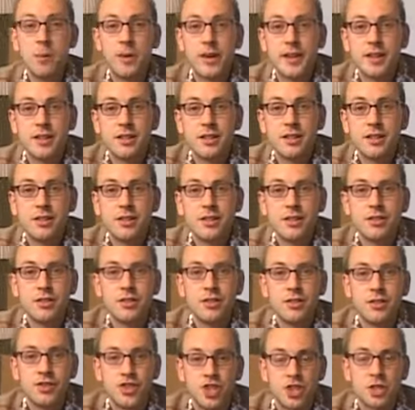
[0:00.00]
point
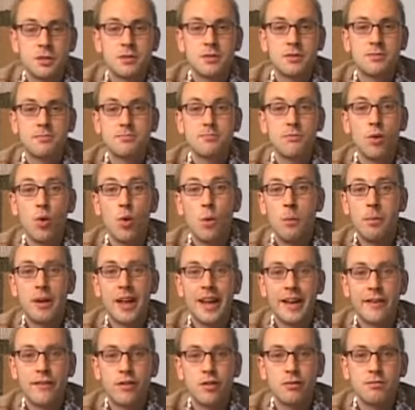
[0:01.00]
just all
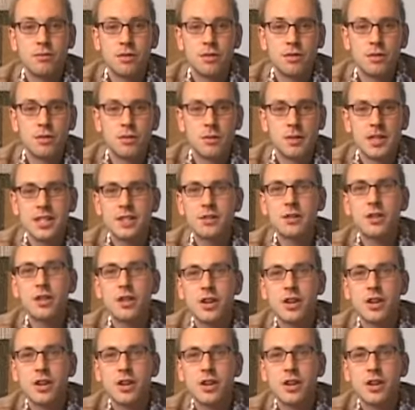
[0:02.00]
playing football. We need to